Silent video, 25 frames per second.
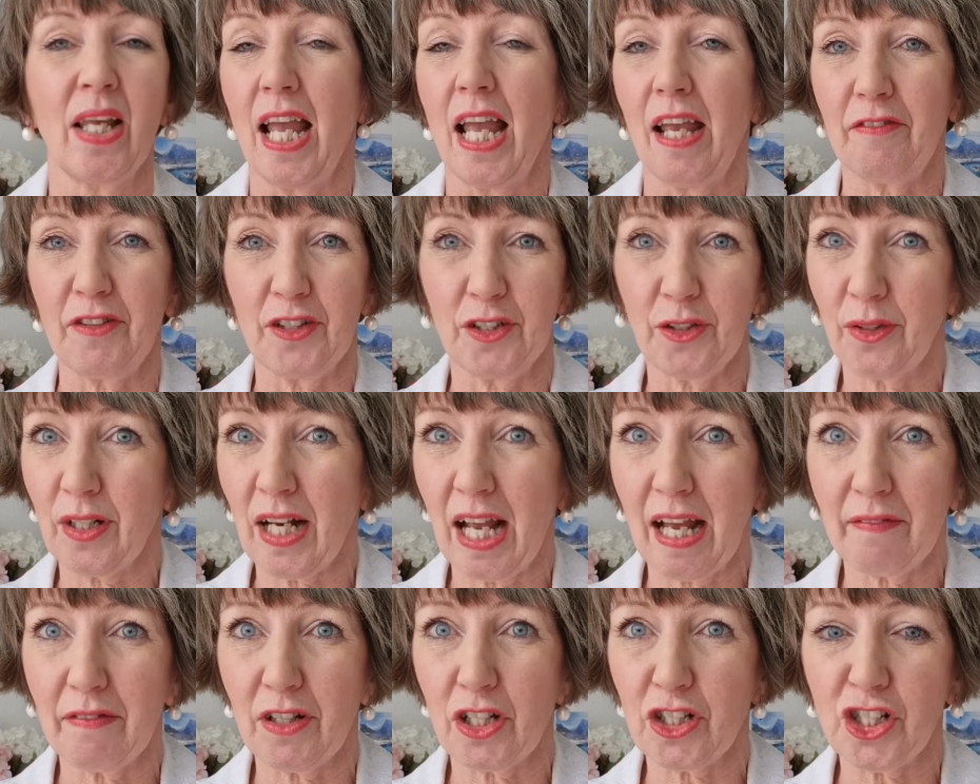If you don't
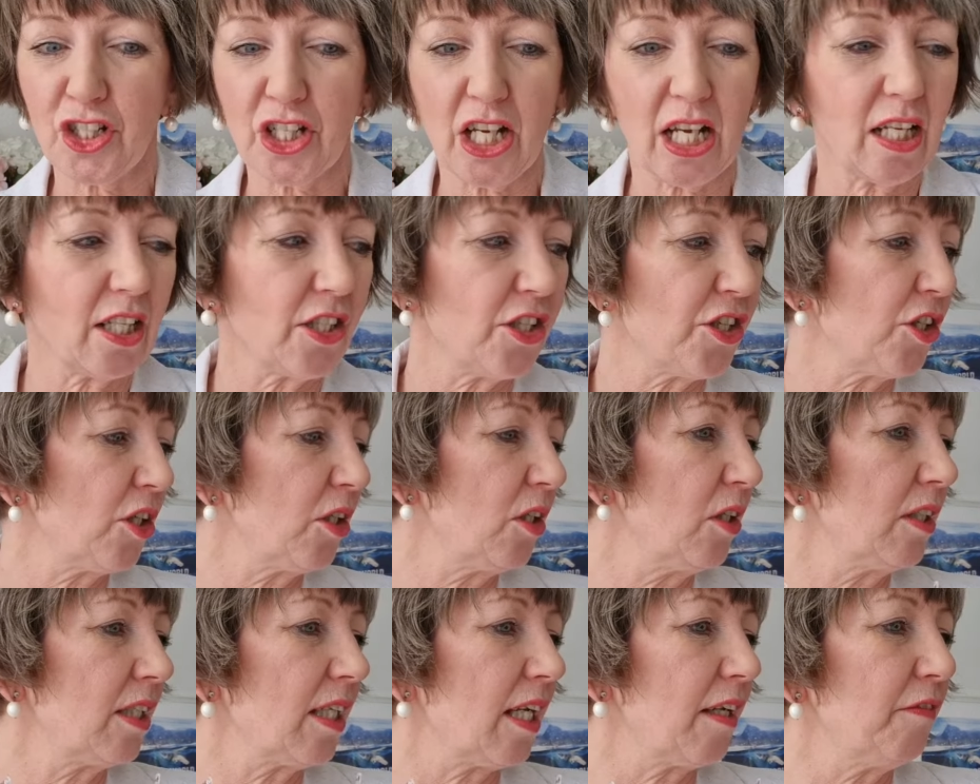have it
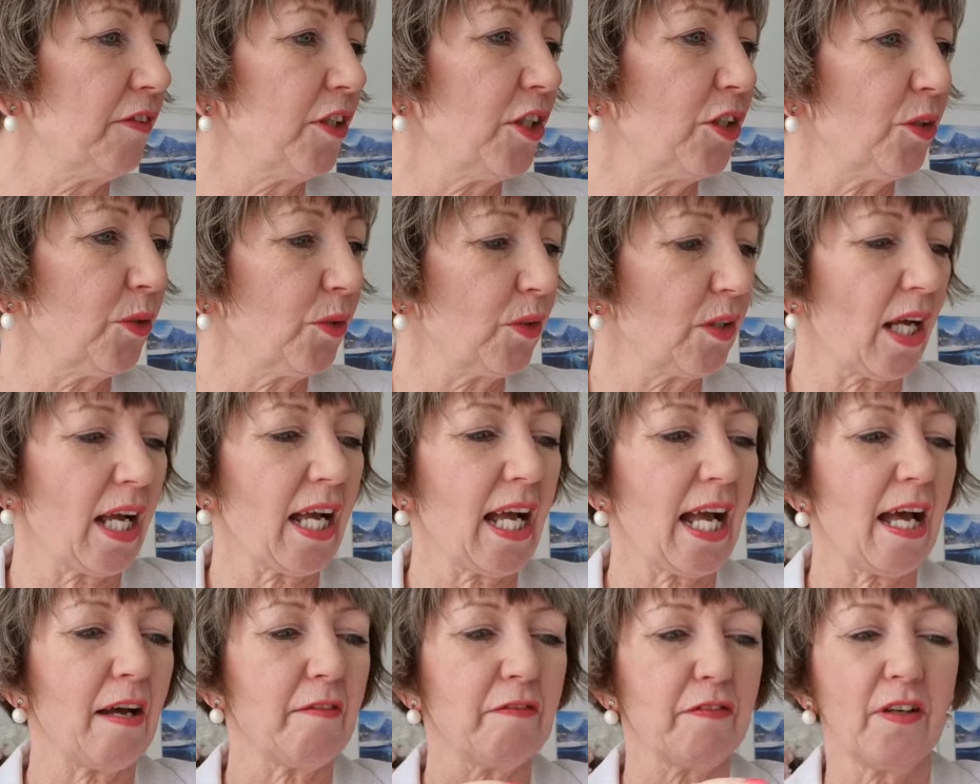scheduled, if you don't
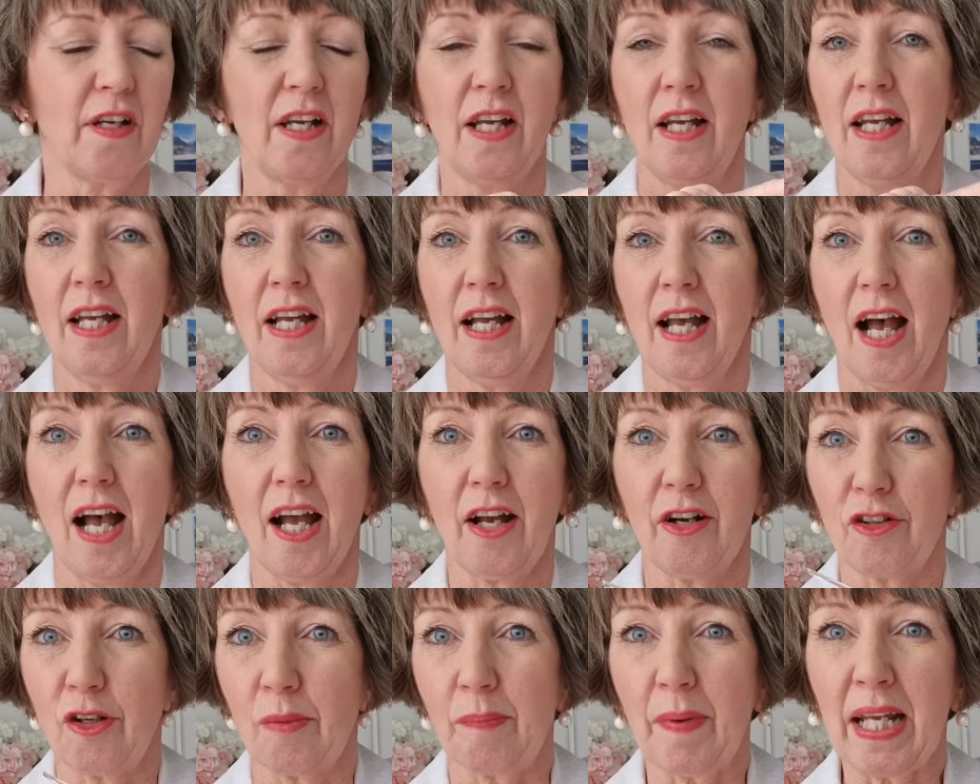have
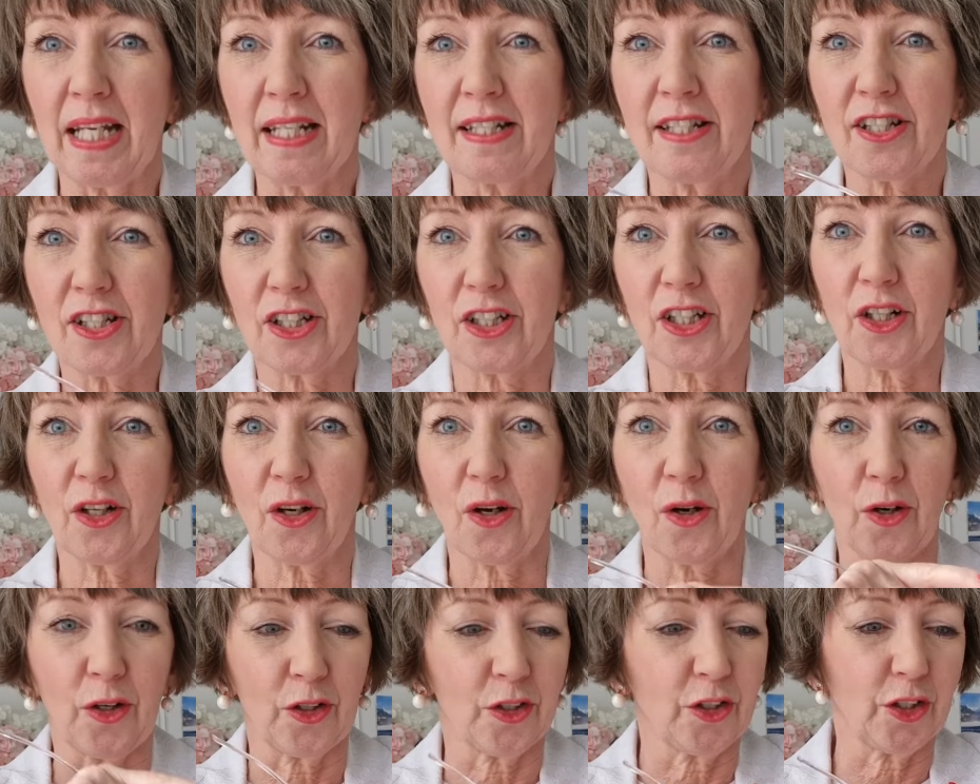a
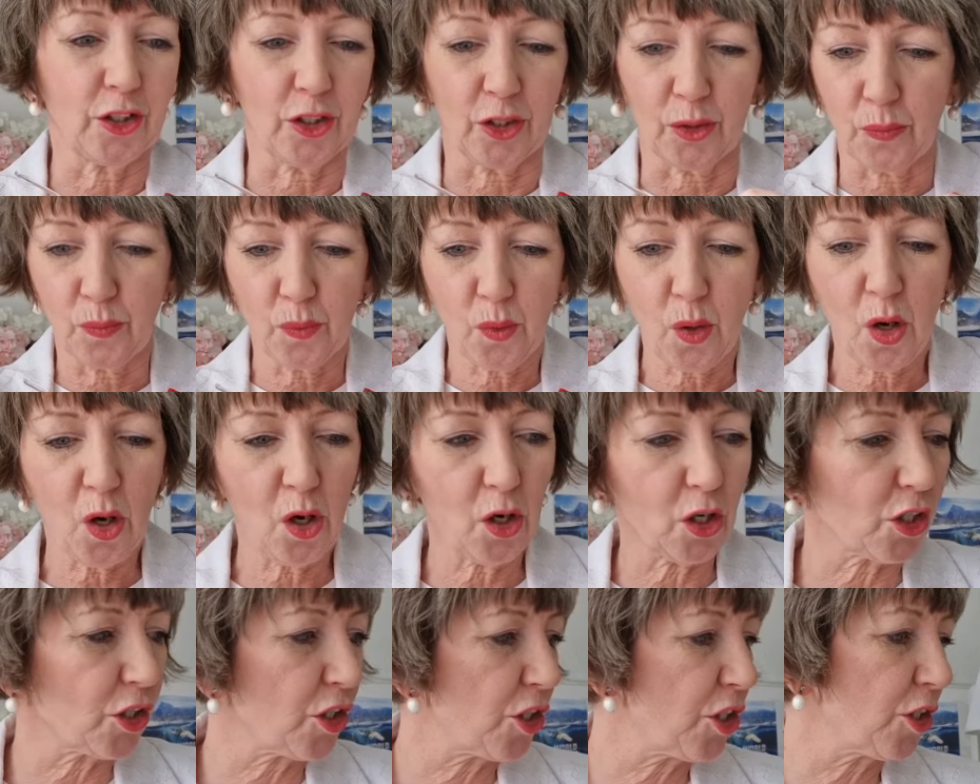reminder on your
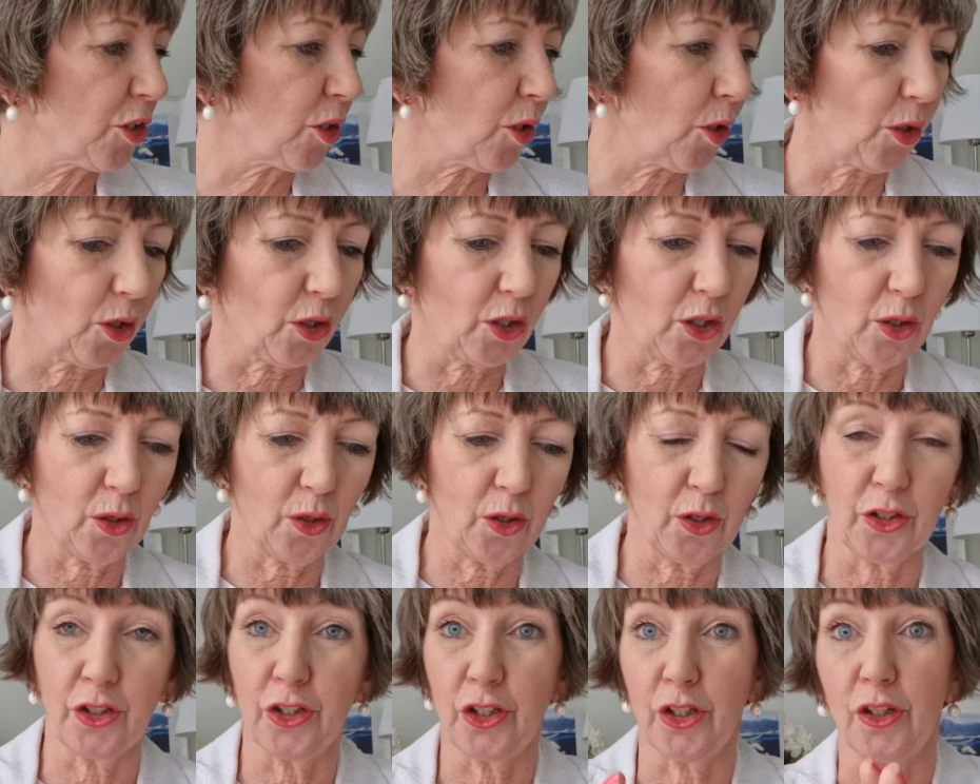watch or
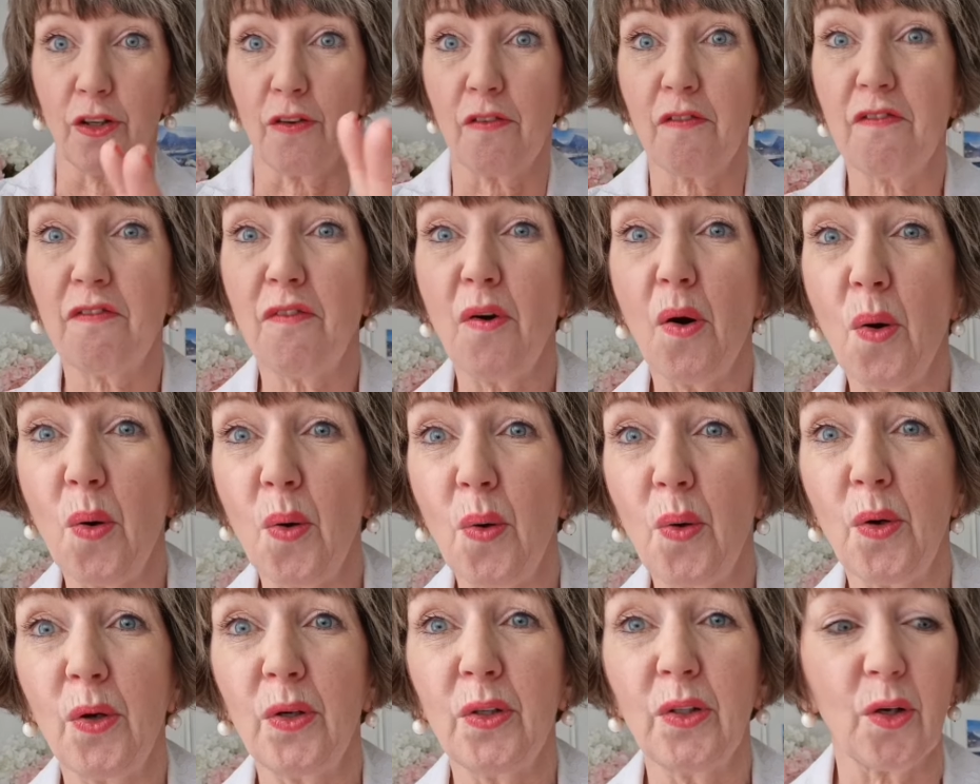on your
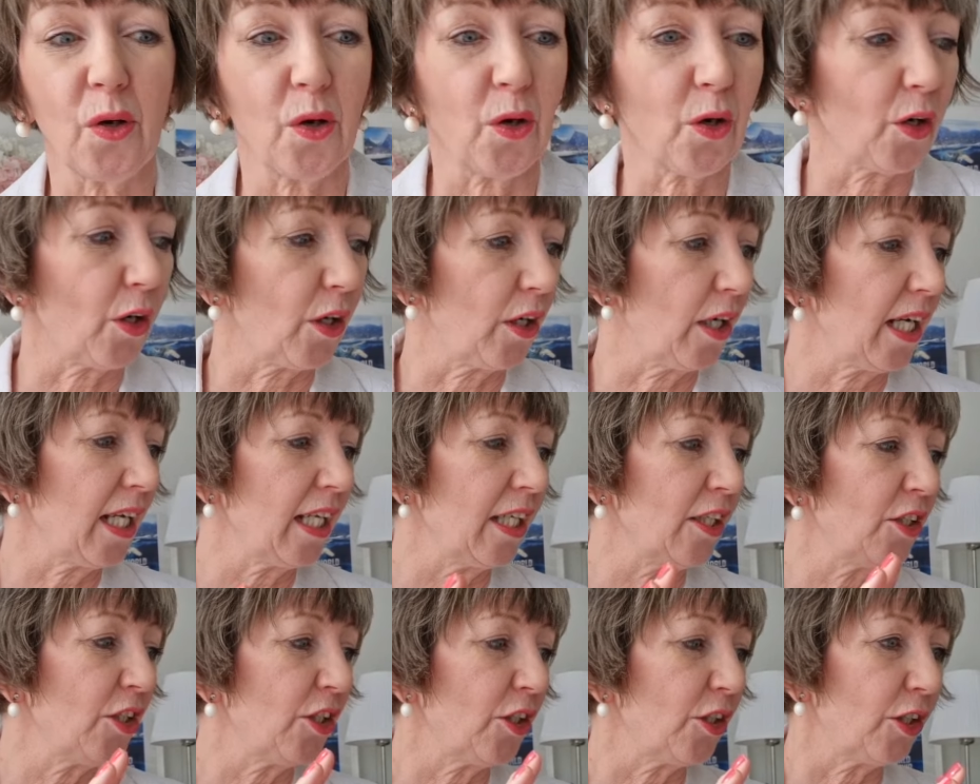phone or
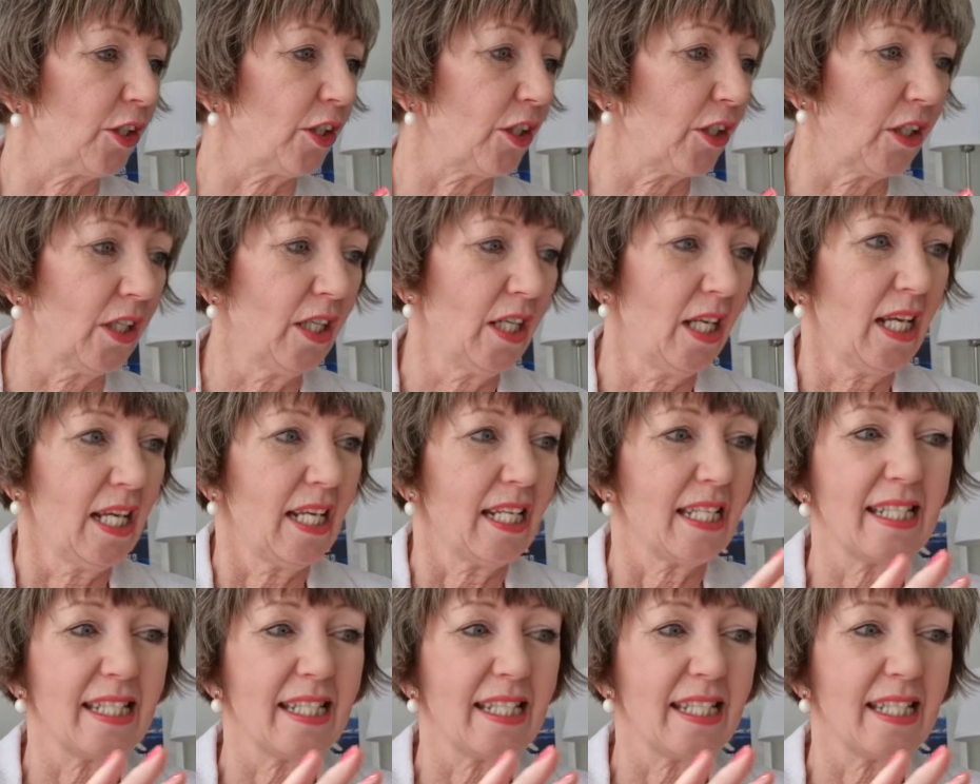in your